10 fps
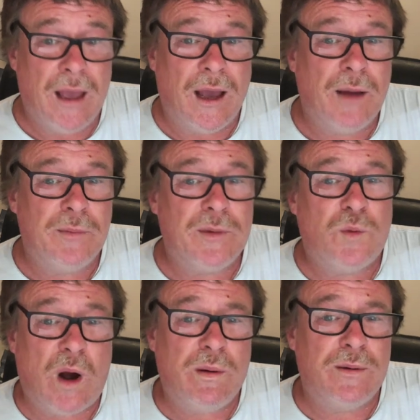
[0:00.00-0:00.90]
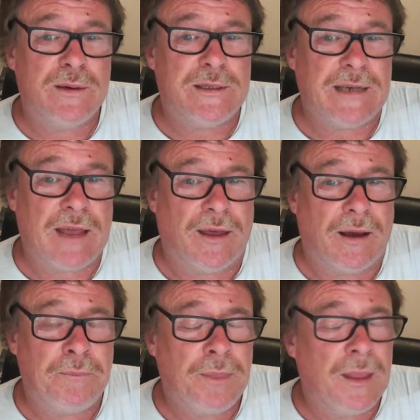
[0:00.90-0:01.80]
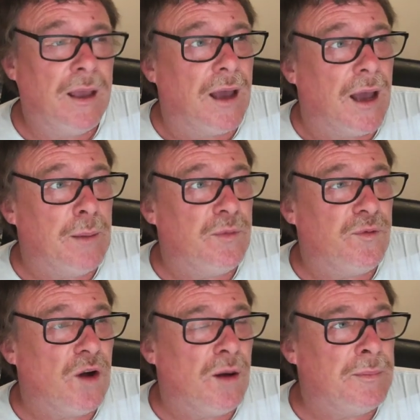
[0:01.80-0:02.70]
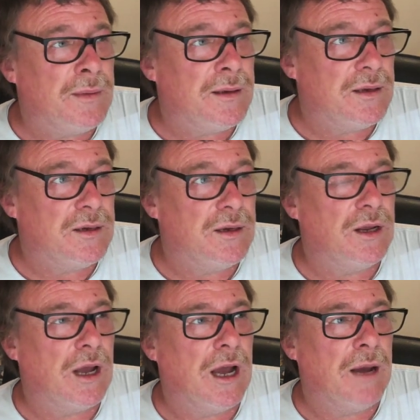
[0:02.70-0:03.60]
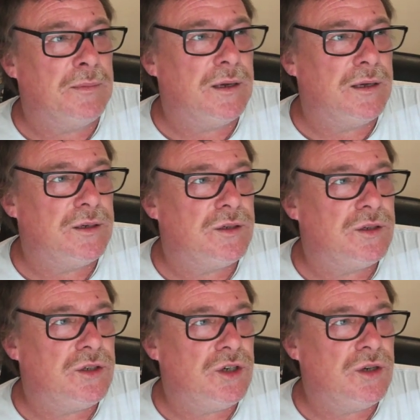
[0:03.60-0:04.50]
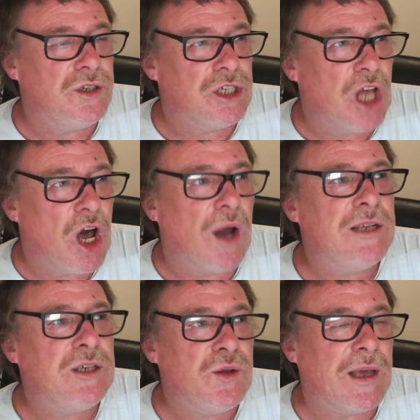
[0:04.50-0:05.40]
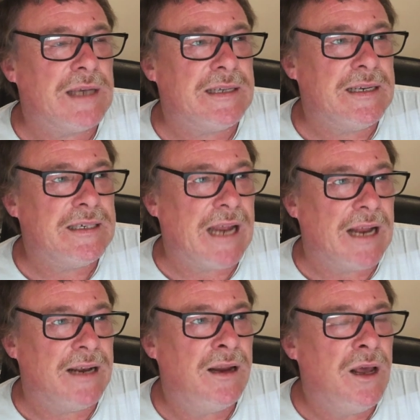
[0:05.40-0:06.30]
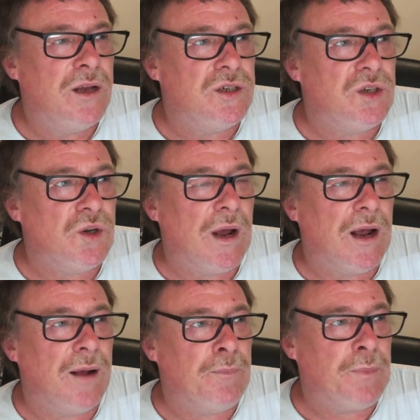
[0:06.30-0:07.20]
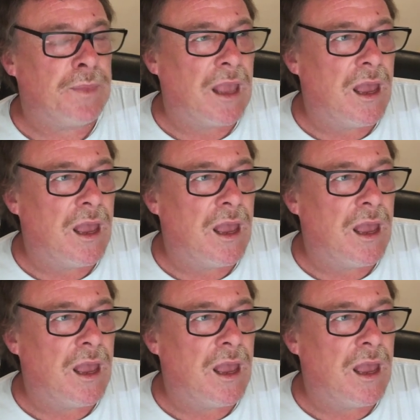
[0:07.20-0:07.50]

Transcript: Um, while we were together um, from um, July 2010 to um,